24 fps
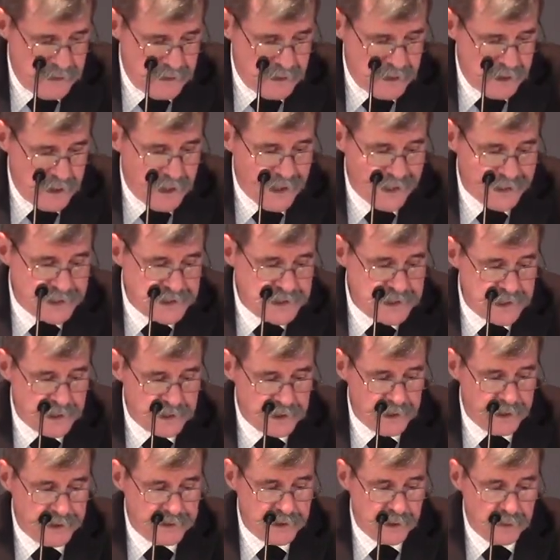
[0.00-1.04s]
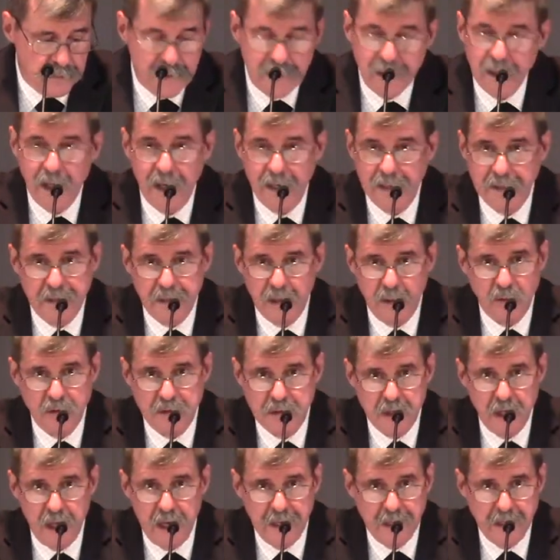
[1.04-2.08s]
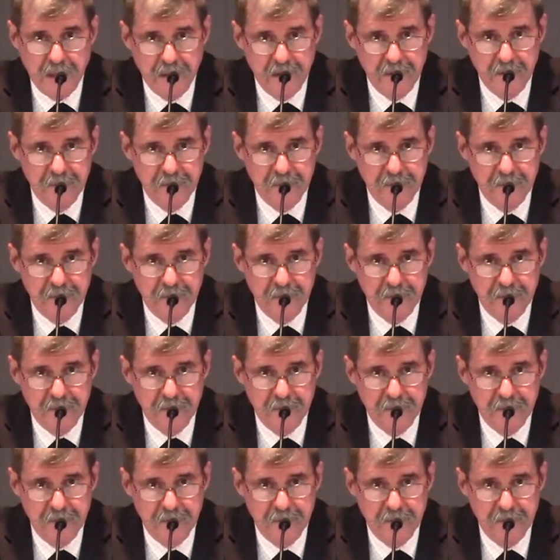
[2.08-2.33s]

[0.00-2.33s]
God said, Let there be light, there was light